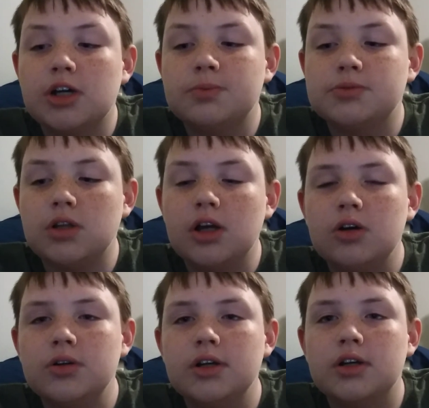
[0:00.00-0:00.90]

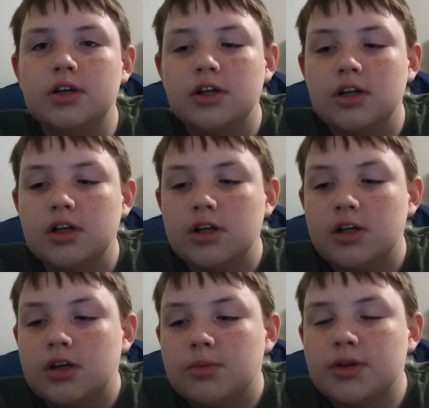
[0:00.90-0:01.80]
upload,
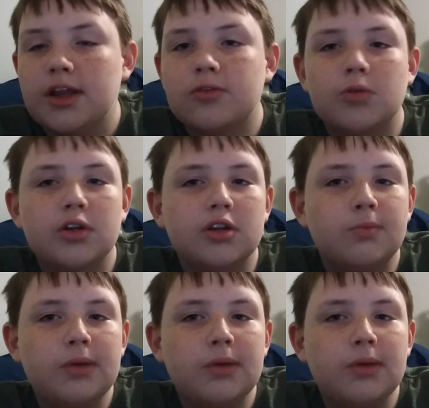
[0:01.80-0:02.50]
but that's why